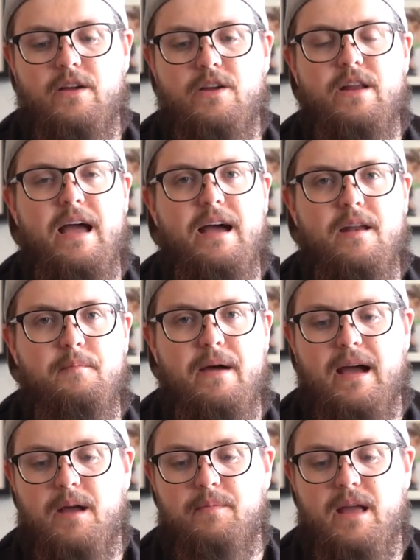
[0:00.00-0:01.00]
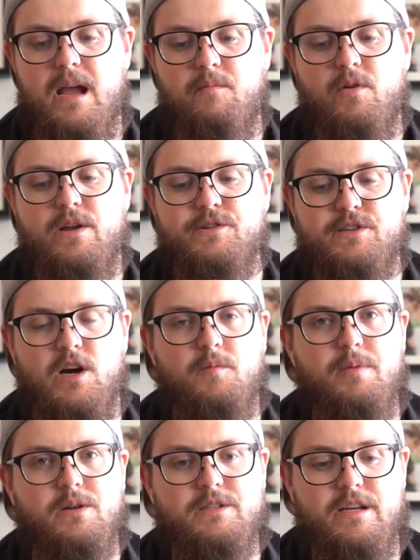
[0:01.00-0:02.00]
you to add a backup camera using our
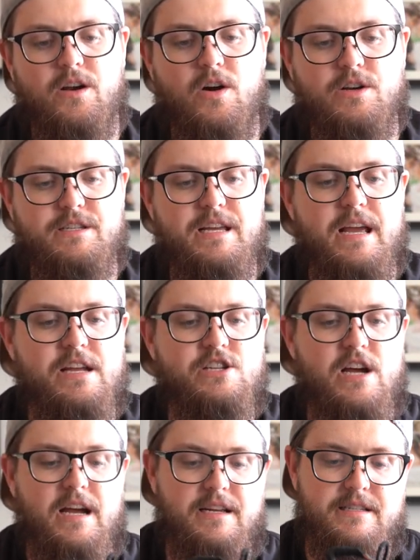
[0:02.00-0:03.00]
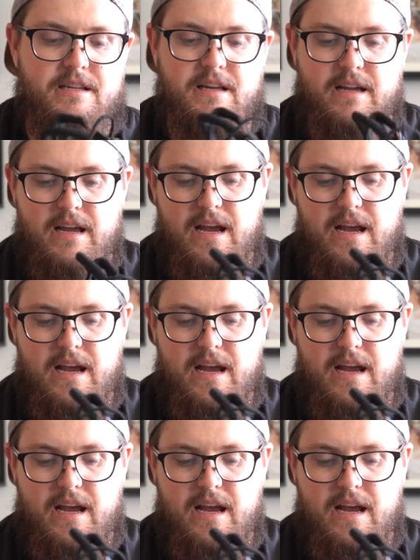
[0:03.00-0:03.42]
built-in RCA jacks,